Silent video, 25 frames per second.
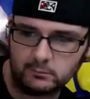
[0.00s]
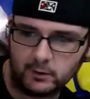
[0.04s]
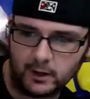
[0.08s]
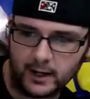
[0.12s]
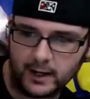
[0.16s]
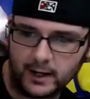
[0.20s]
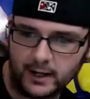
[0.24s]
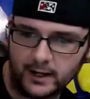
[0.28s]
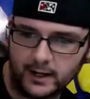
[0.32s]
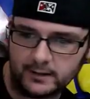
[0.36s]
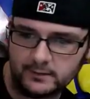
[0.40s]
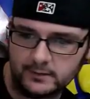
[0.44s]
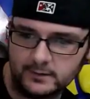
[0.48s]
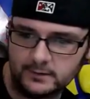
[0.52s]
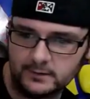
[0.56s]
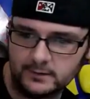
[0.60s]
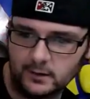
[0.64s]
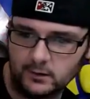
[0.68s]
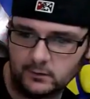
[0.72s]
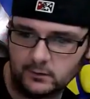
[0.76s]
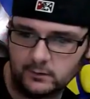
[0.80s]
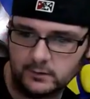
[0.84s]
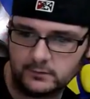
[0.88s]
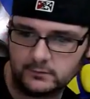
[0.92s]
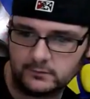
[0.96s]
Brian, and
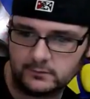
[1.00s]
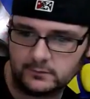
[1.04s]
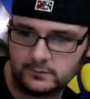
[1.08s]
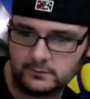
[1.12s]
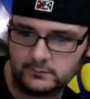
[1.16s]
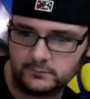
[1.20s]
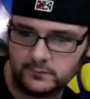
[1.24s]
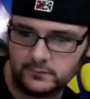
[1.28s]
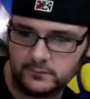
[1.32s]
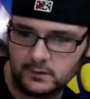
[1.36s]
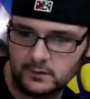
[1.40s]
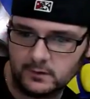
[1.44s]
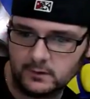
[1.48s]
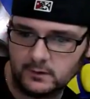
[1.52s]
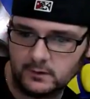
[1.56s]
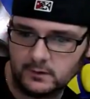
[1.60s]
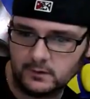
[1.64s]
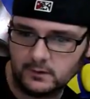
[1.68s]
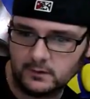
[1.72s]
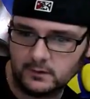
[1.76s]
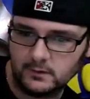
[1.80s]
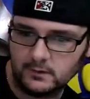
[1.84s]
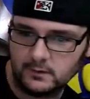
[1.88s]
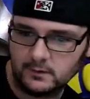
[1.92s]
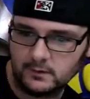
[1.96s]
Lois.
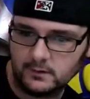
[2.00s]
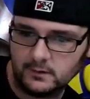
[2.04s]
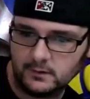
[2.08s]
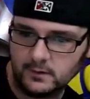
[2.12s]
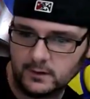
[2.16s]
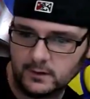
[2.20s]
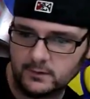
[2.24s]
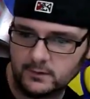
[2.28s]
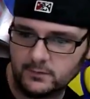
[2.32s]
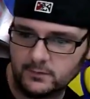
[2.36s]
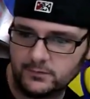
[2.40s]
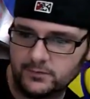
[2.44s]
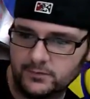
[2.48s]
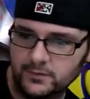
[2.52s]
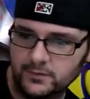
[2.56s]
And